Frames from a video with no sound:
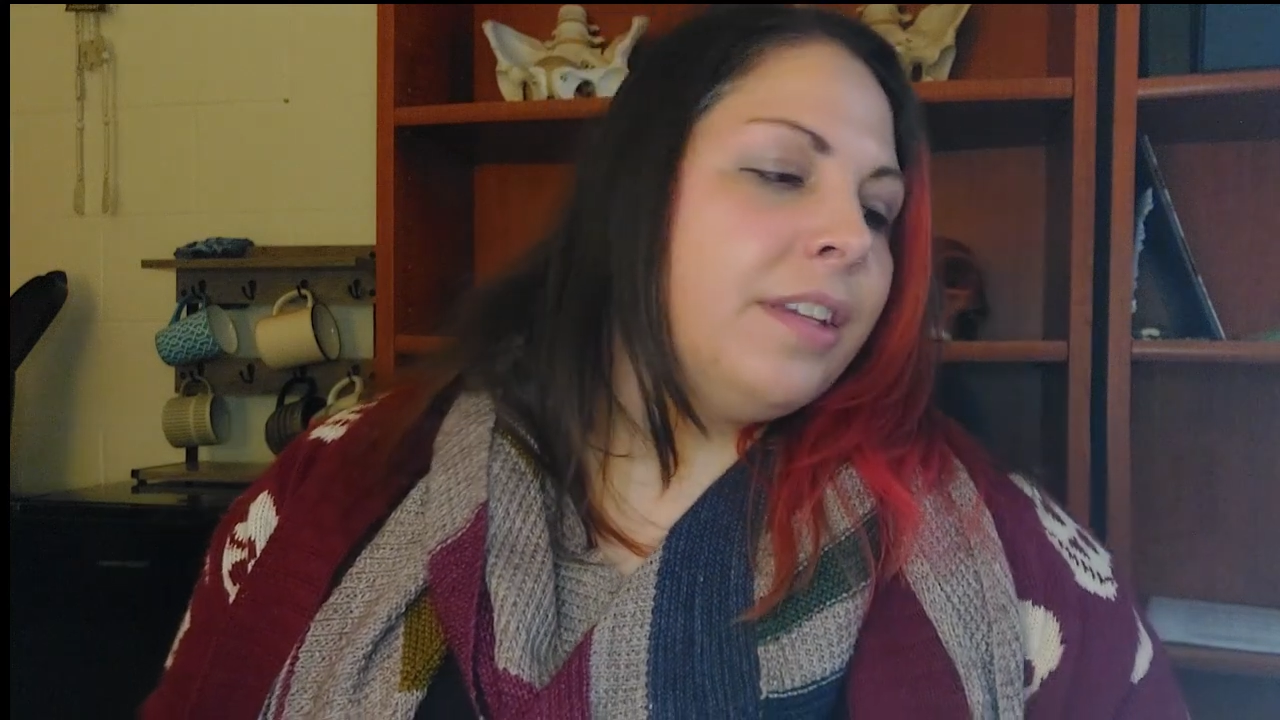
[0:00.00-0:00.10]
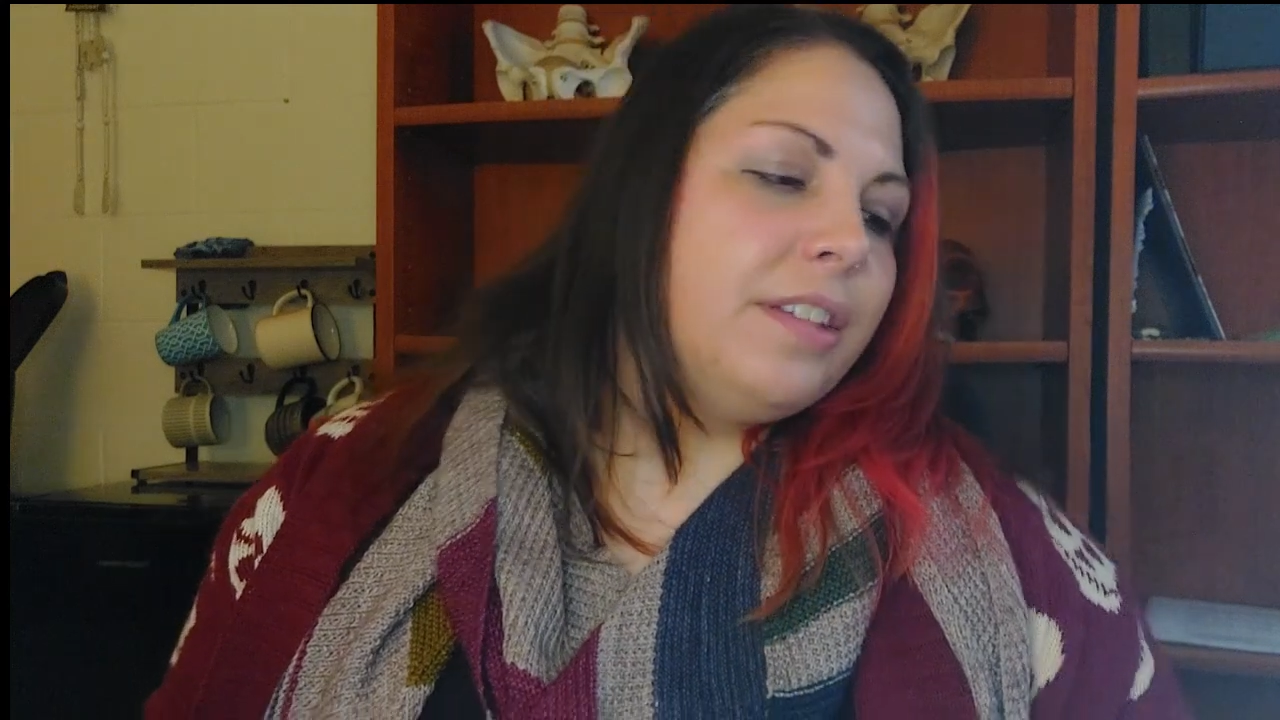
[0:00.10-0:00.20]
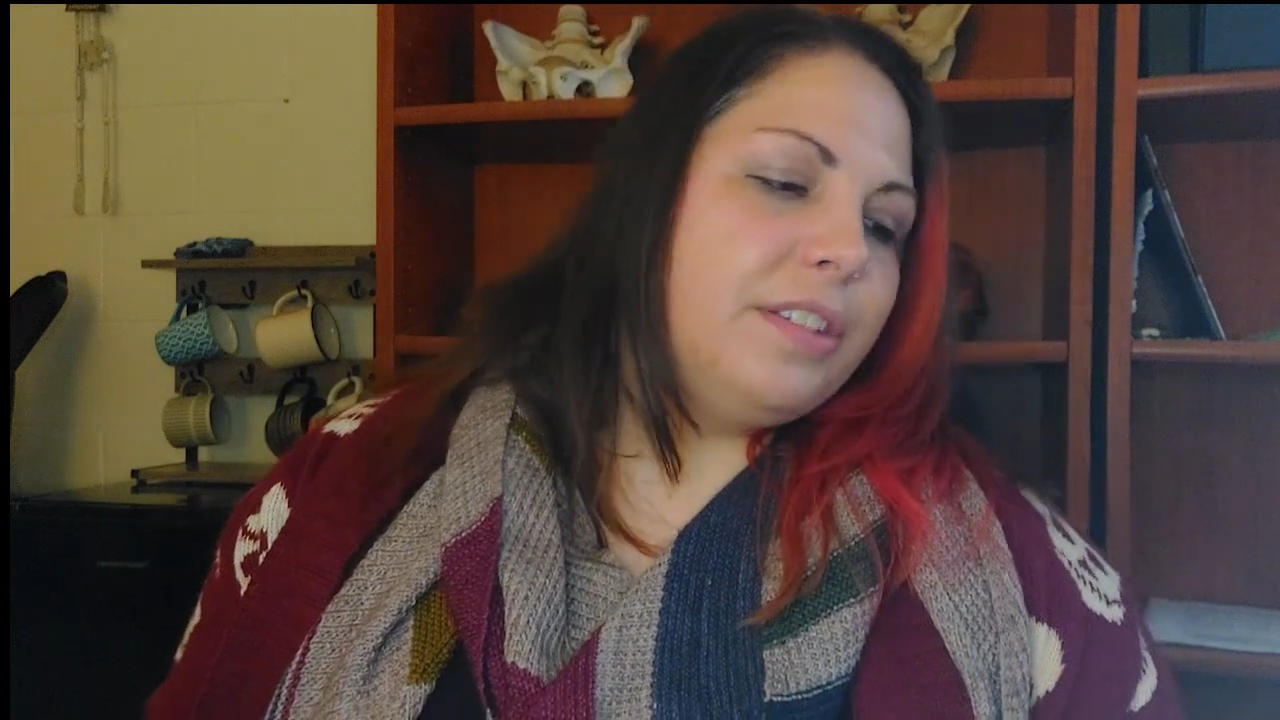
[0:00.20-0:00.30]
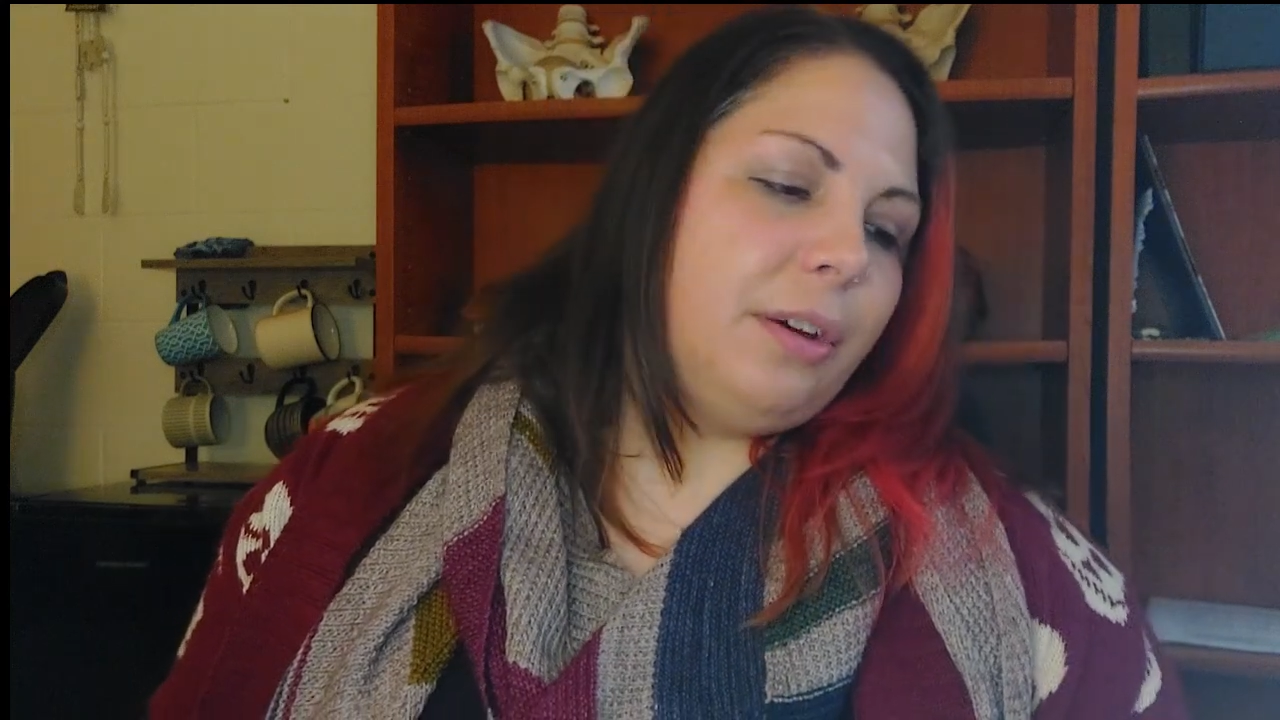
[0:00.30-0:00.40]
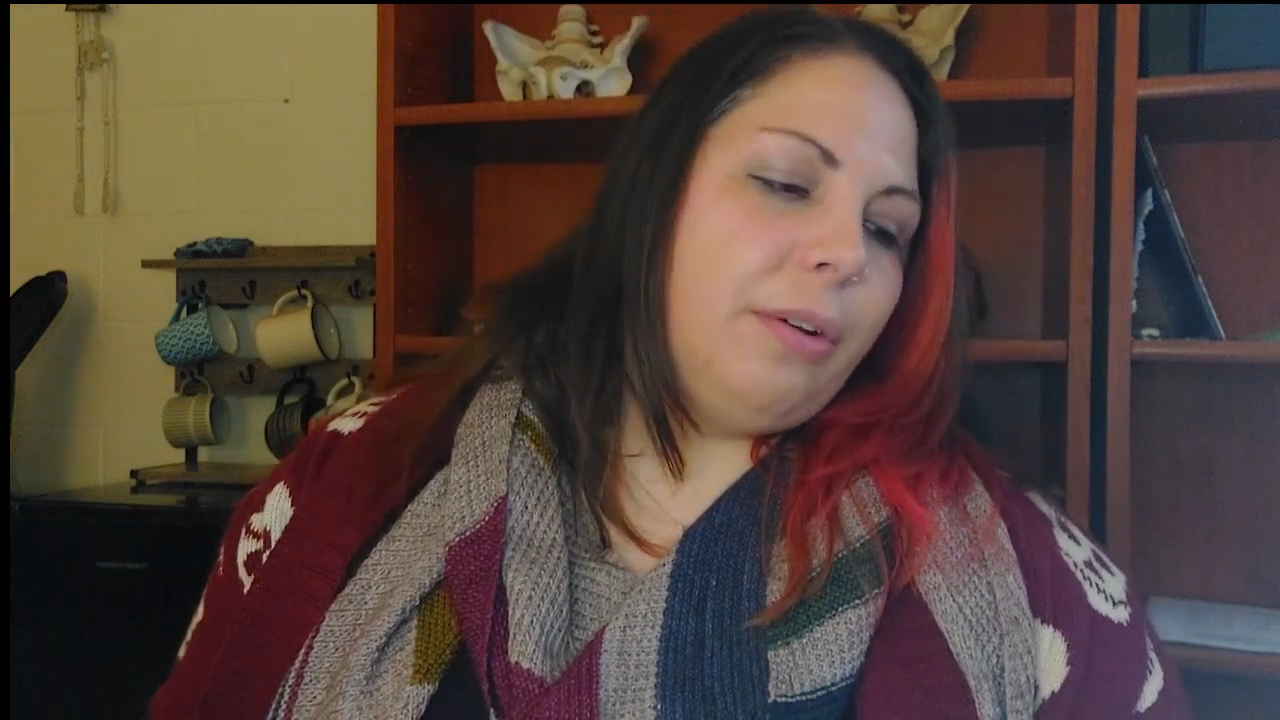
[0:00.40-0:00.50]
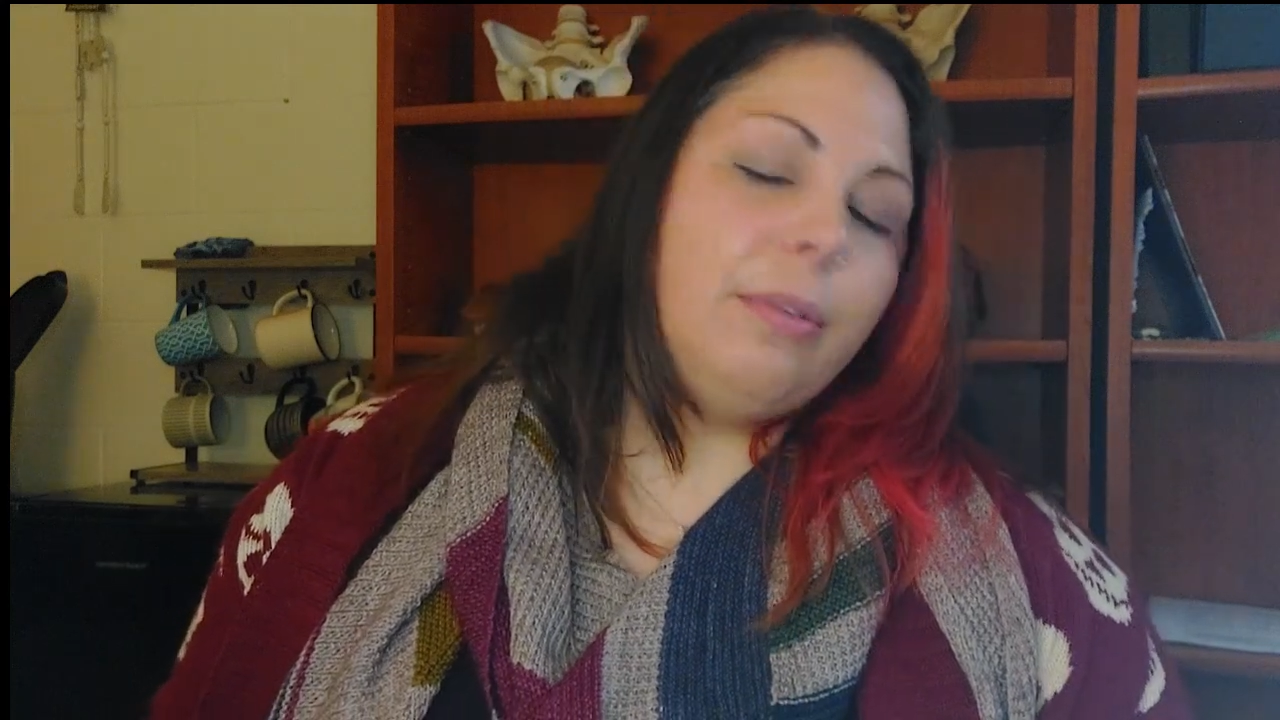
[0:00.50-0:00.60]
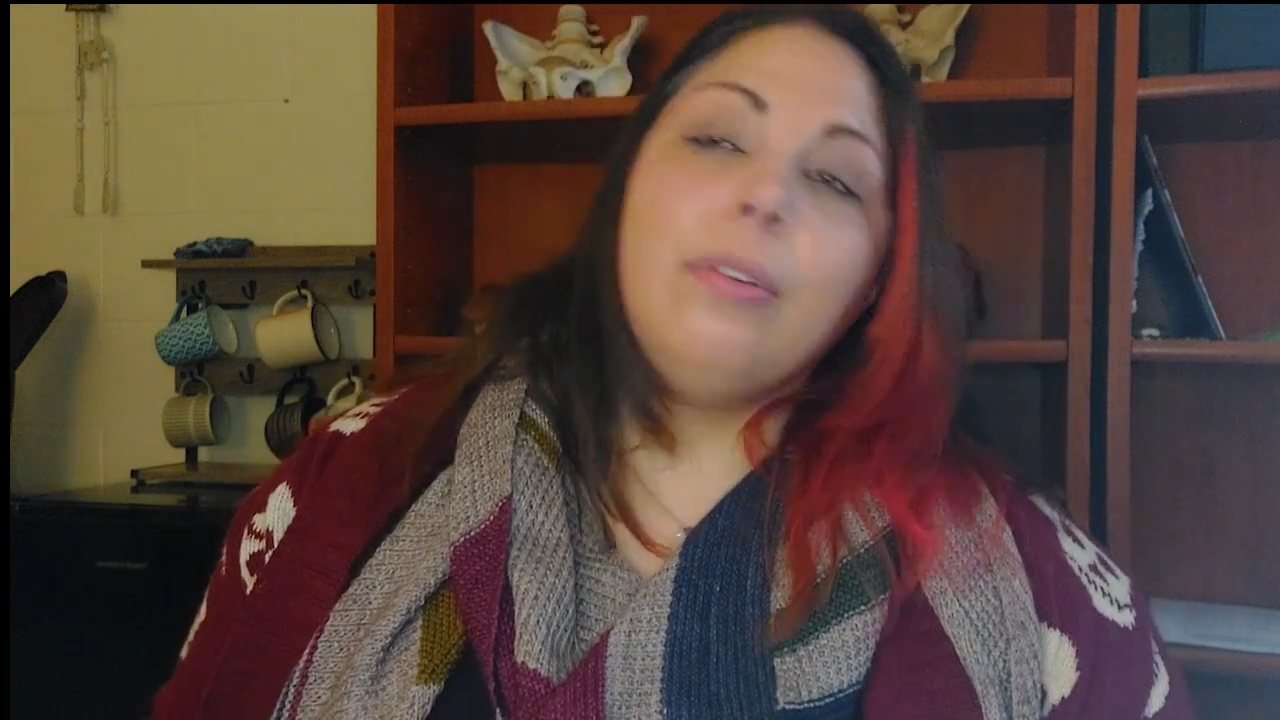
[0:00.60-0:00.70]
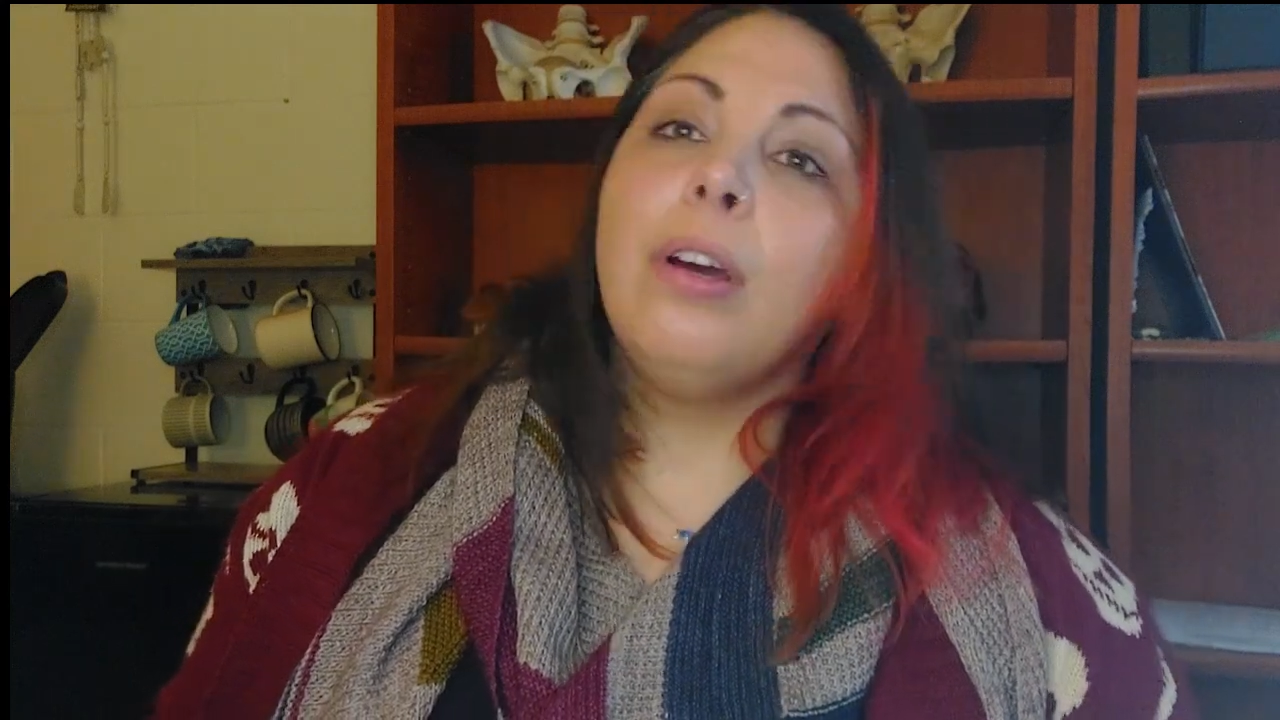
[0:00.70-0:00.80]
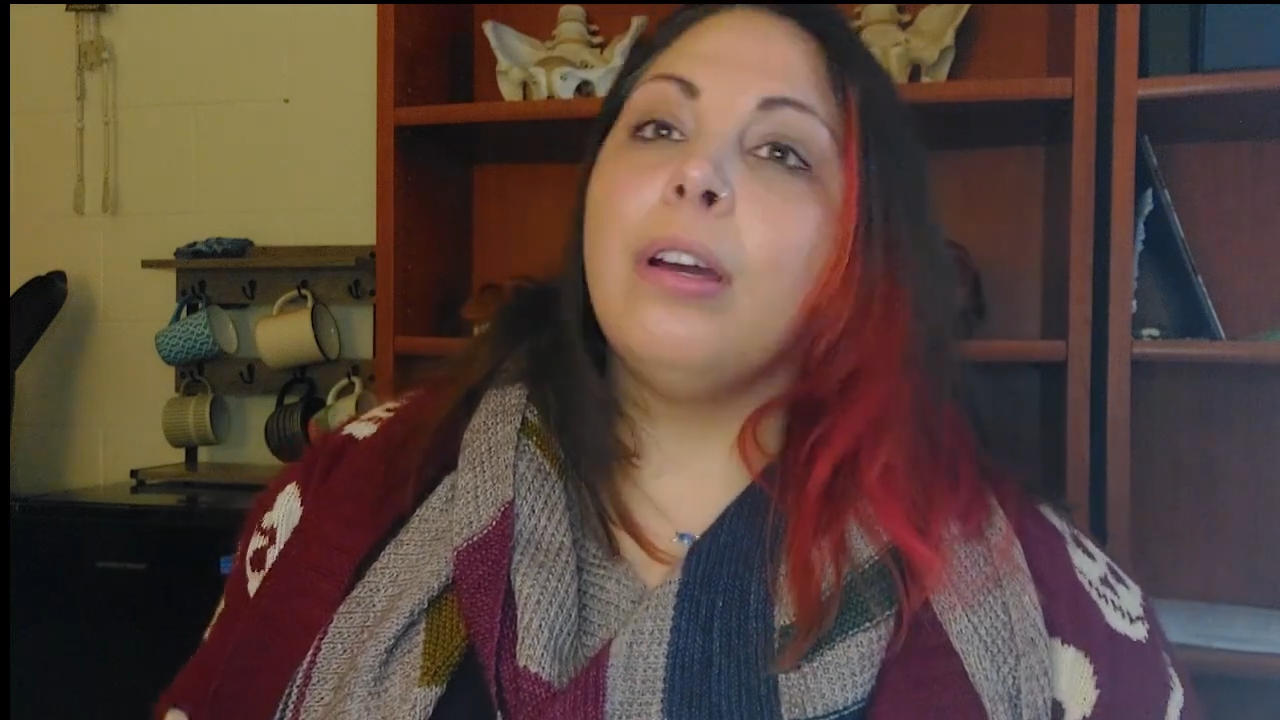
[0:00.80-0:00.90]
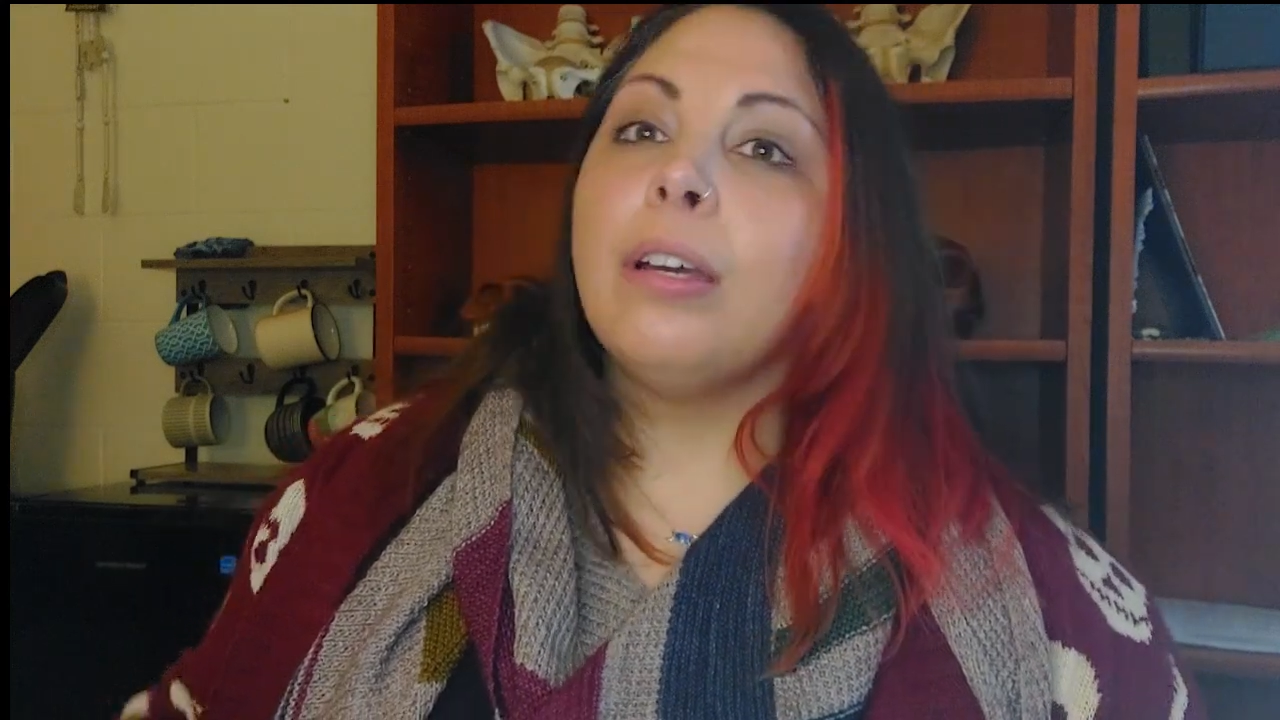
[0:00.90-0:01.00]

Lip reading: So,